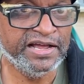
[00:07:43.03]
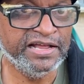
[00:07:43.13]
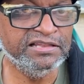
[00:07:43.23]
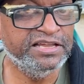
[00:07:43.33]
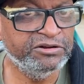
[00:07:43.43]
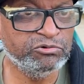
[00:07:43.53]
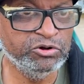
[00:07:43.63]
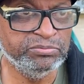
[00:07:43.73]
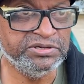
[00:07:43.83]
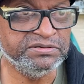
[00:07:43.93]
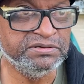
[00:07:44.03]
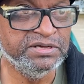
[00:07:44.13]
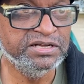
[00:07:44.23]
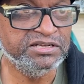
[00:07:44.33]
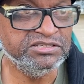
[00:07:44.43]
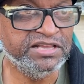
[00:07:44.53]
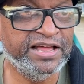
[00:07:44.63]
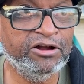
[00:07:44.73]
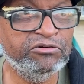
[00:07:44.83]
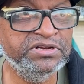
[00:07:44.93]
and Lee Rubin, because
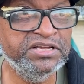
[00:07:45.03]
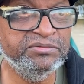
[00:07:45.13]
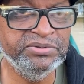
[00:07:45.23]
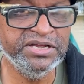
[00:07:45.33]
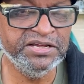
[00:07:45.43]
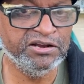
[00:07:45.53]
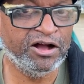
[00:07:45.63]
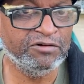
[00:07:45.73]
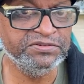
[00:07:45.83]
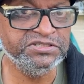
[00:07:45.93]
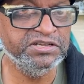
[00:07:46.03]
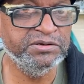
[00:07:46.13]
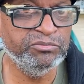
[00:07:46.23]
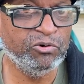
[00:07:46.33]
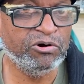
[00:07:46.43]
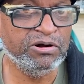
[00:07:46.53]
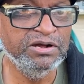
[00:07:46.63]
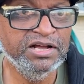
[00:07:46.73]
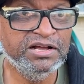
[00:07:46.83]
they don't need to be in office anymore